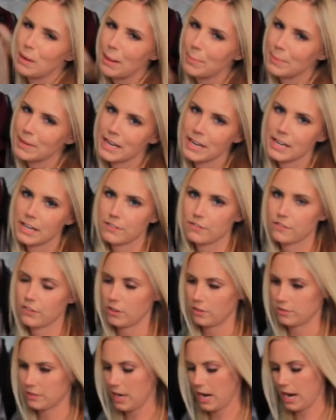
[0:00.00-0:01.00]
probably a
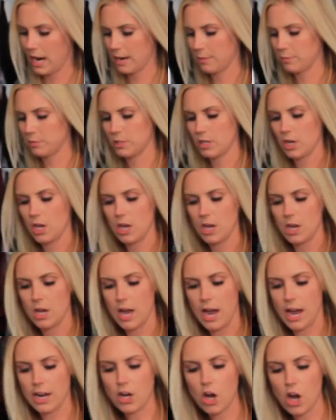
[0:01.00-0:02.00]
handful of times.
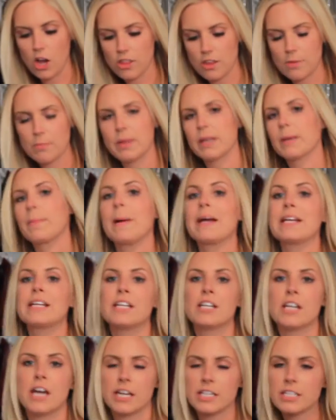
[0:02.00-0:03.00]
I call them like my
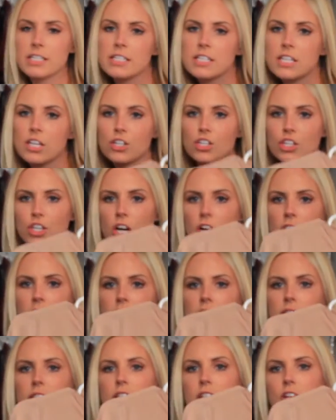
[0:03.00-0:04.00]
nice
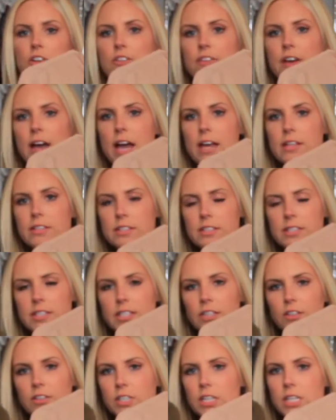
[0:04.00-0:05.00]
shirts. They're that
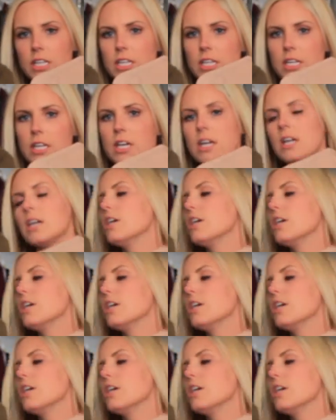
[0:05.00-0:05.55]
silky